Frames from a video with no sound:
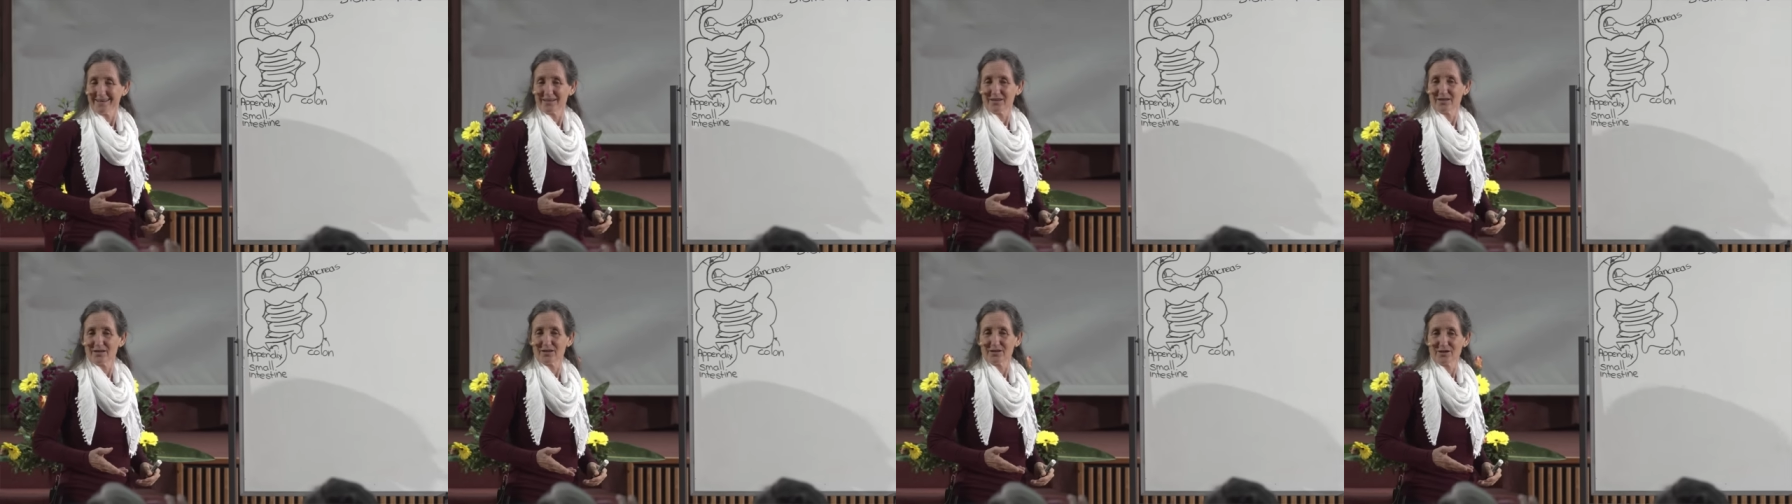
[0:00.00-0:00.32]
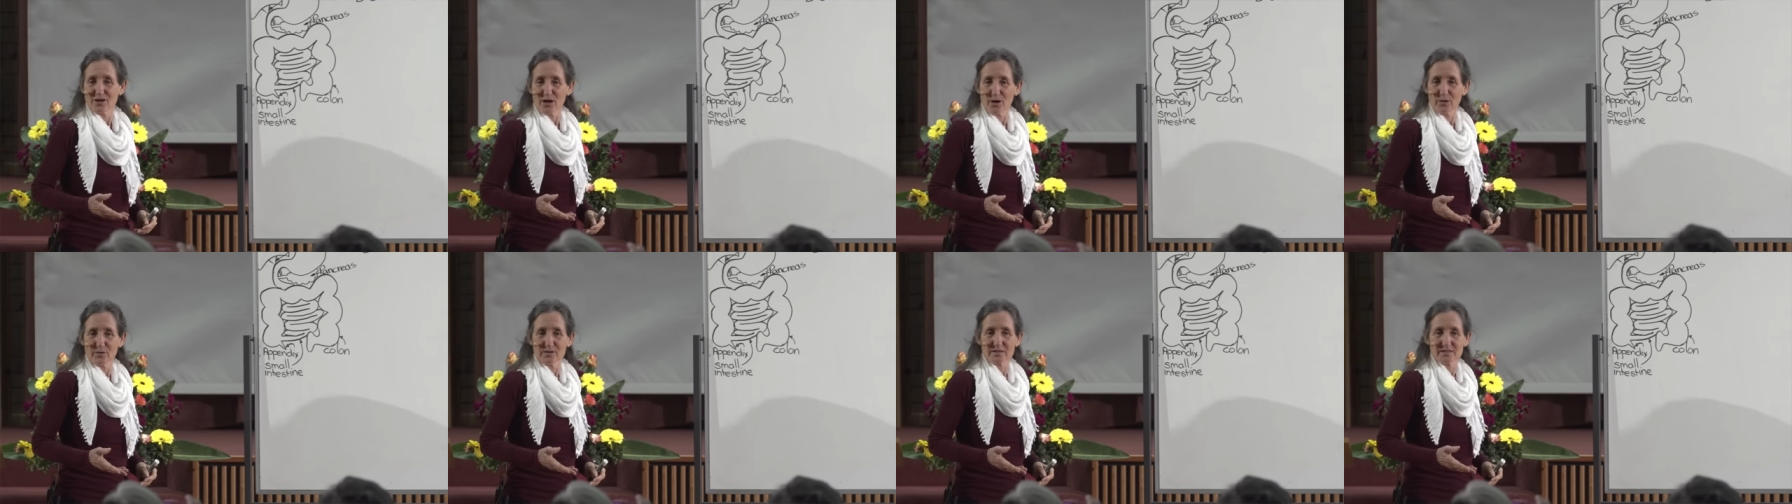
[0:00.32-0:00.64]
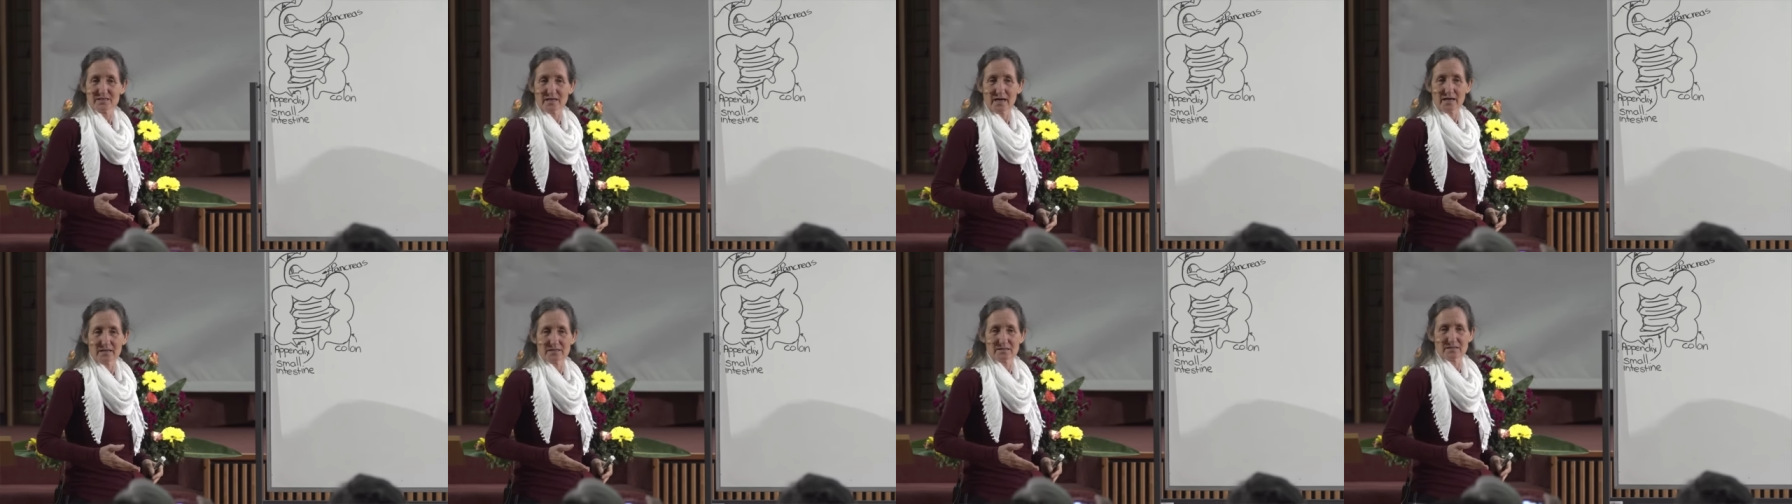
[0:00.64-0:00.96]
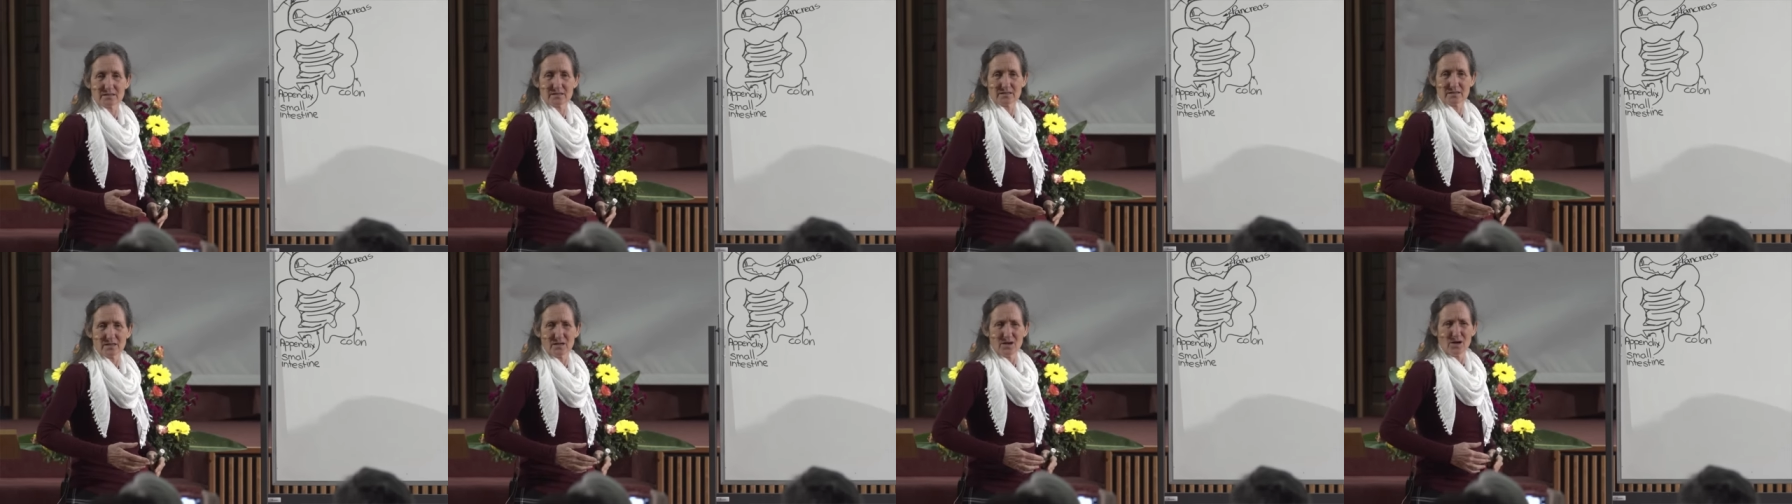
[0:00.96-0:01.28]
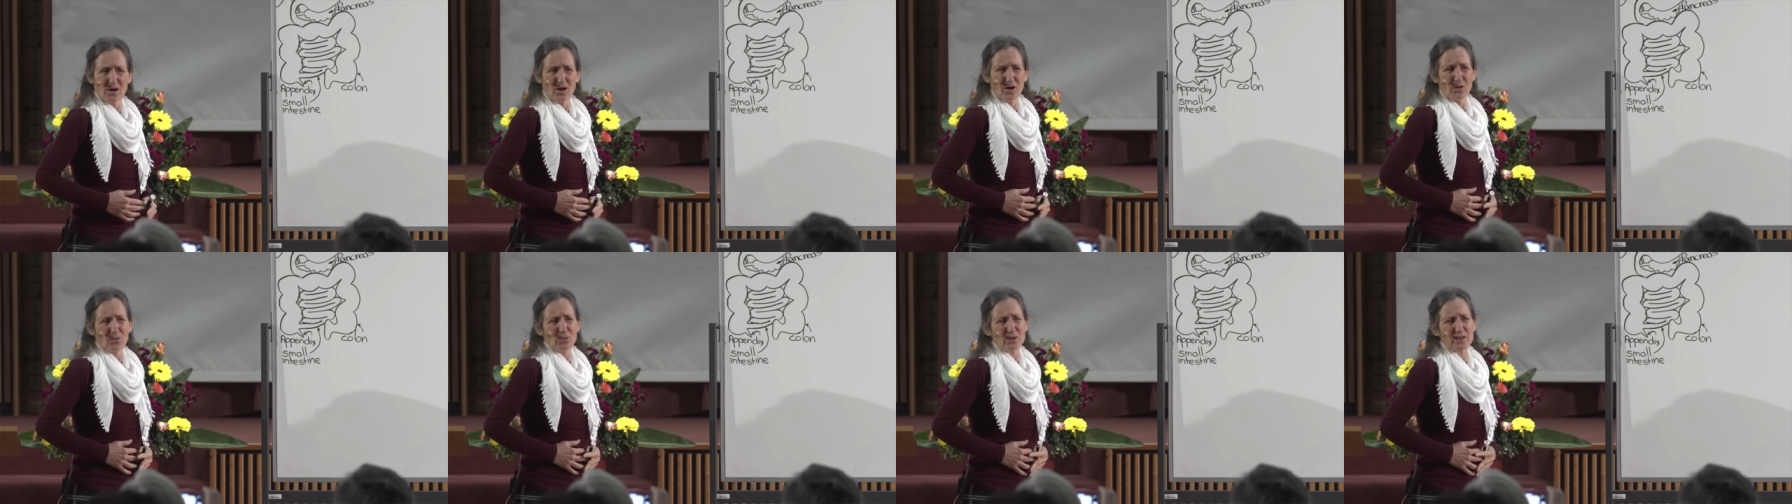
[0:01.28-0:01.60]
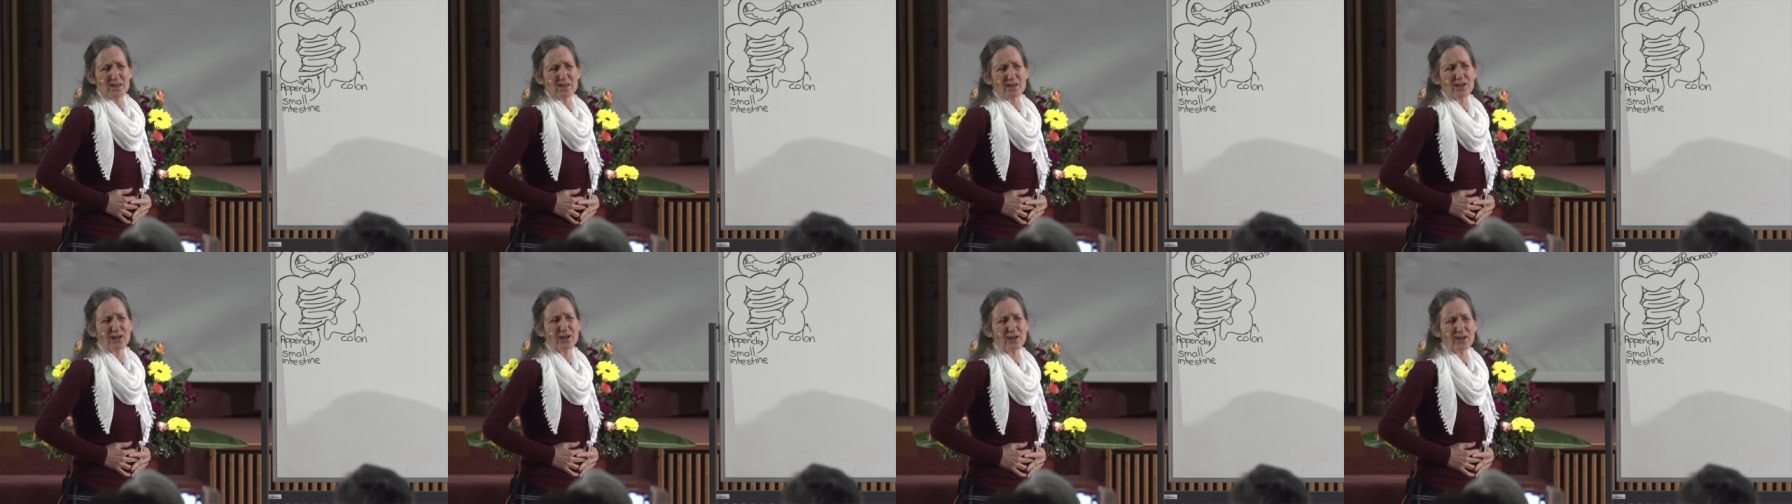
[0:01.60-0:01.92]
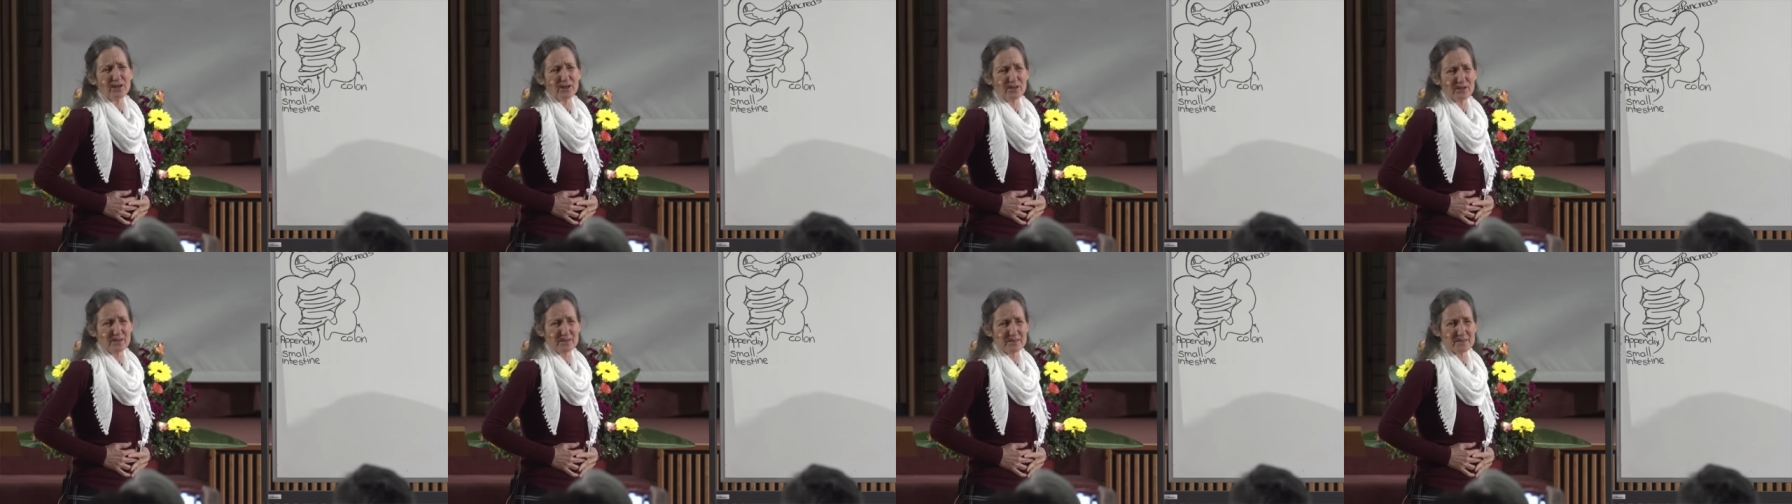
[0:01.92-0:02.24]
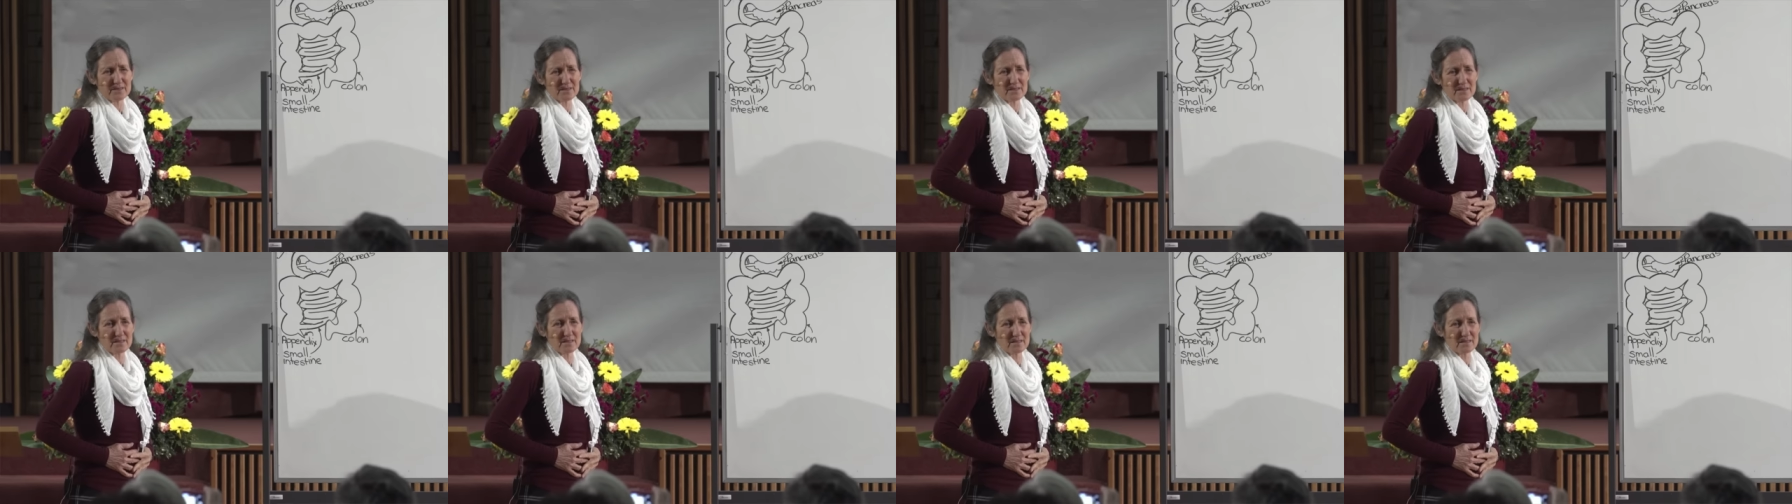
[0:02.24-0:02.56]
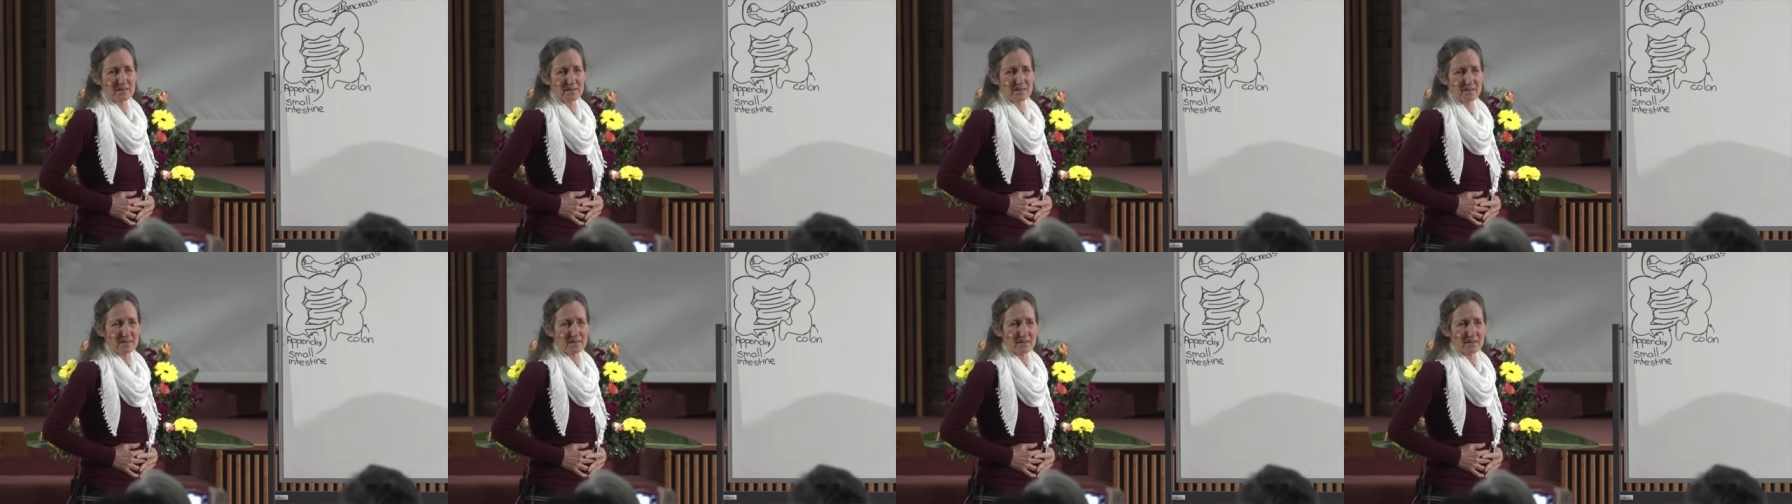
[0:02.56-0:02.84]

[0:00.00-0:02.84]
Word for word: do you know it's acid? Well, it hurts.